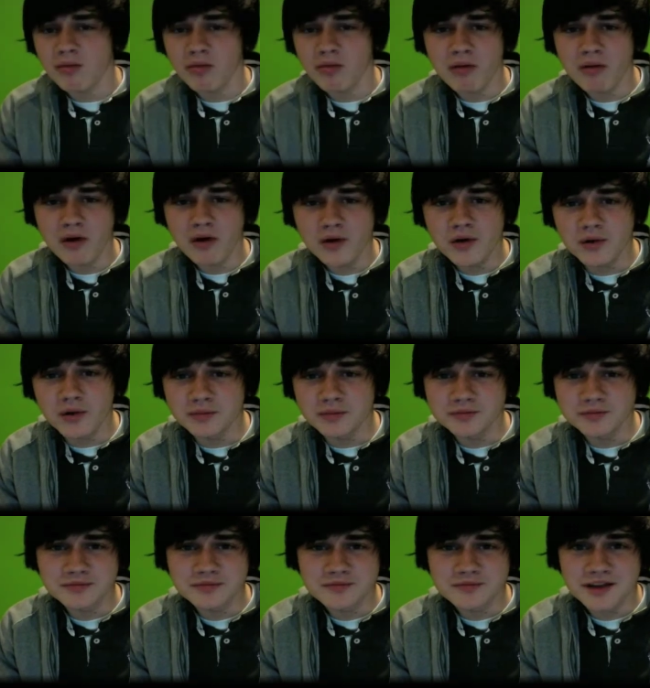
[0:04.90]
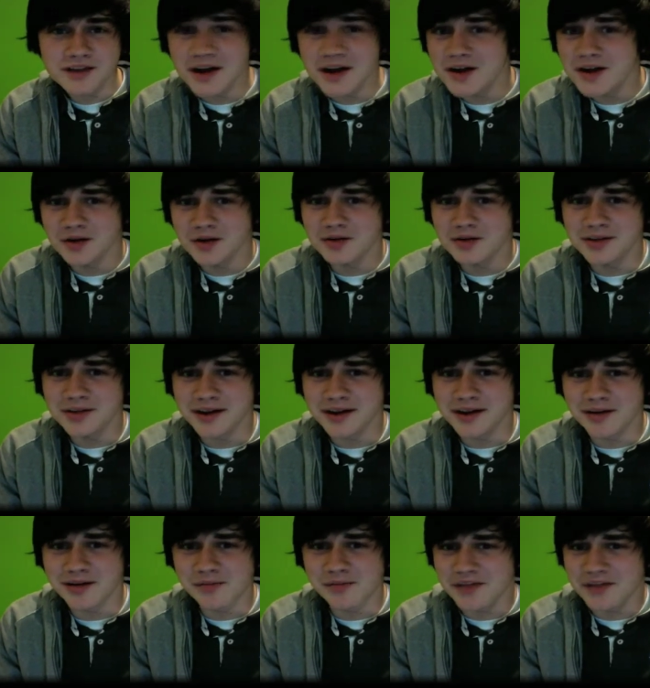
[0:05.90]
Oh, hello there.
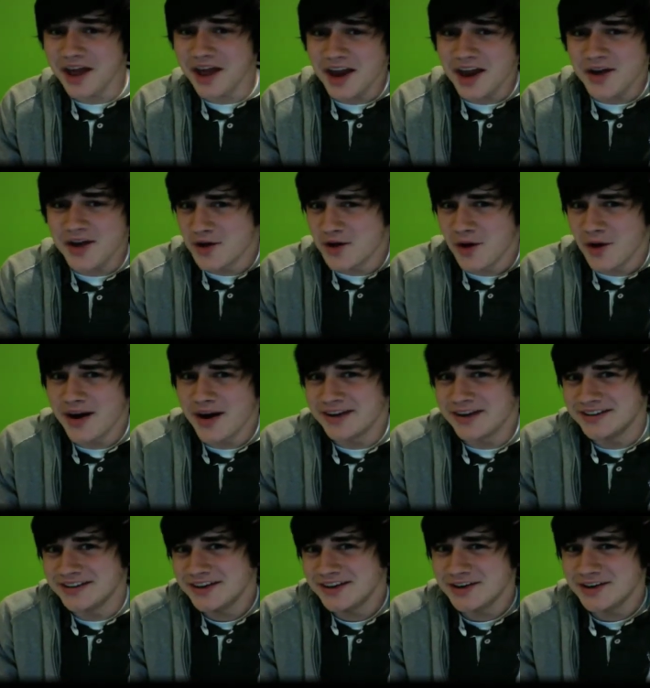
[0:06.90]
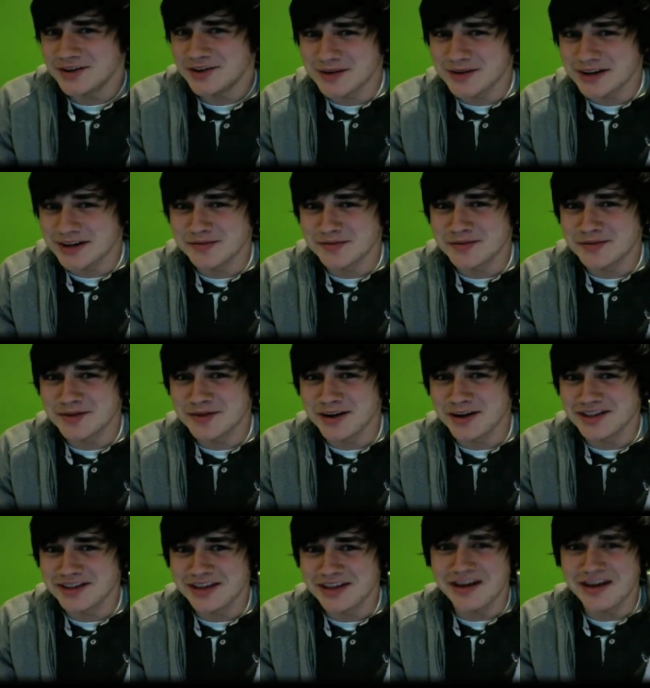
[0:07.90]
I had no idea you were going to be right
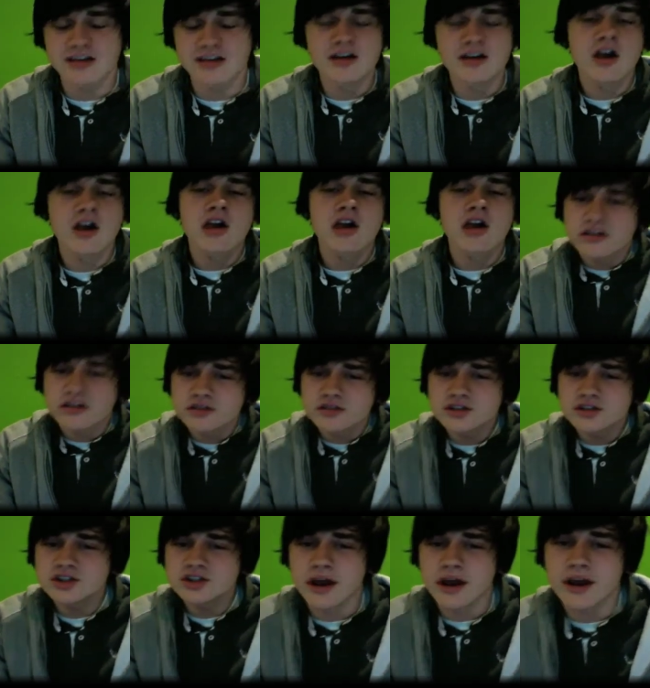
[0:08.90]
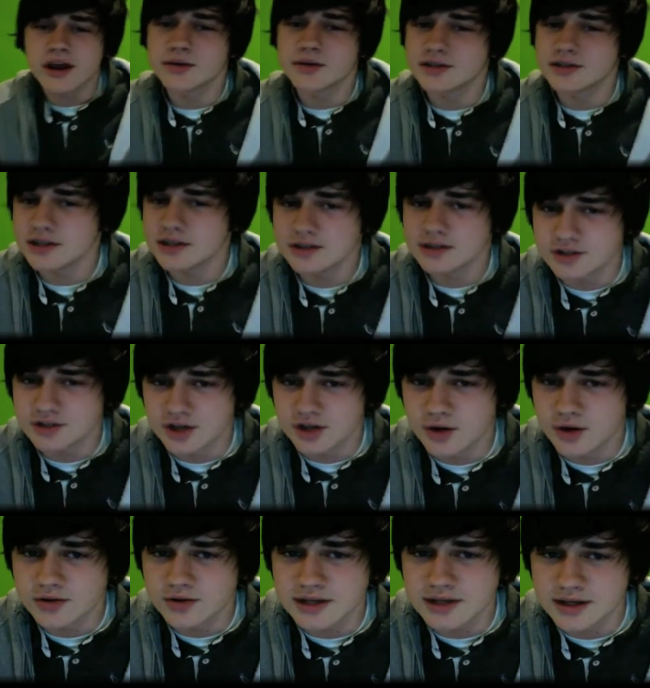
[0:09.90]
there. Don't you hate it when in shows
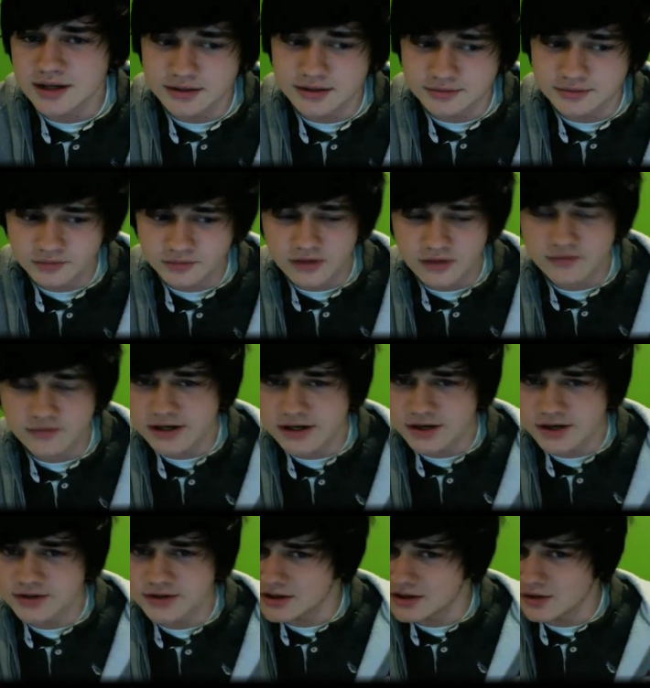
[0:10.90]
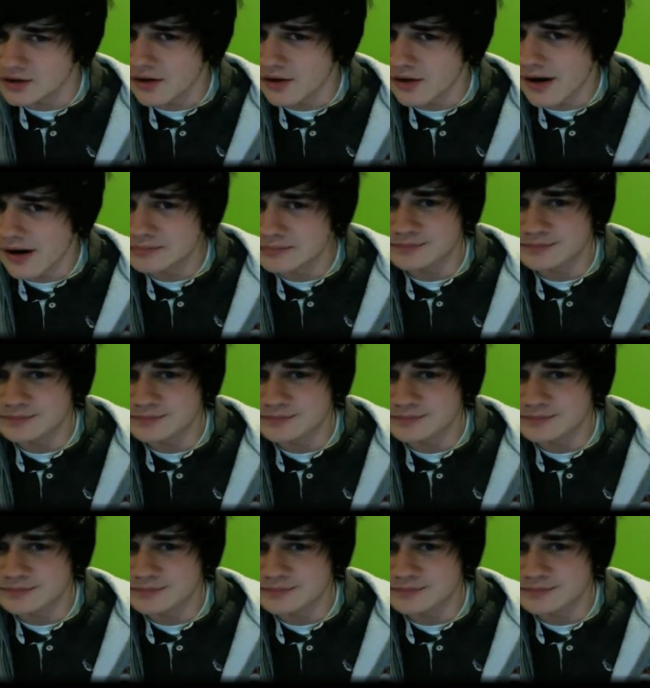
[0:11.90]
and um, videos they do that?